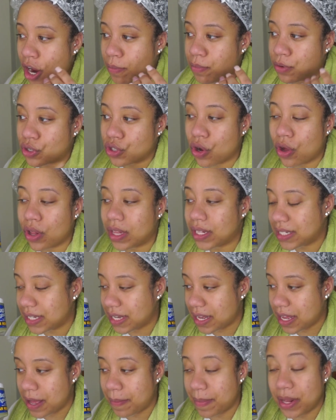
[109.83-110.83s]

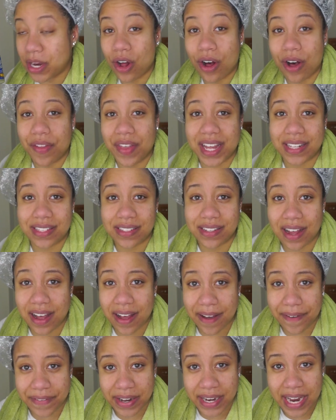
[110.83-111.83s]
petroleum and all that
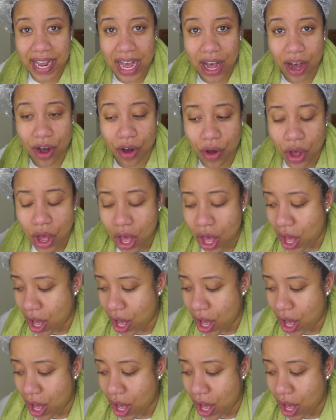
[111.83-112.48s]
stuff, and how